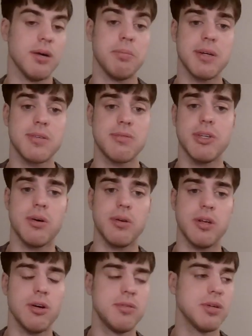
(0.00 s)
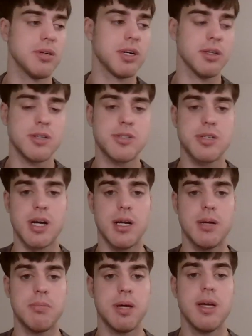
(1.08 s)
Because if you don't know, during
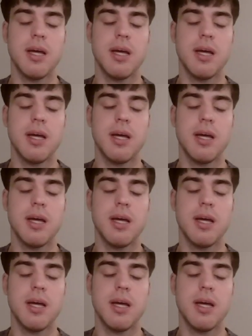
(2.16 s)
lunchtime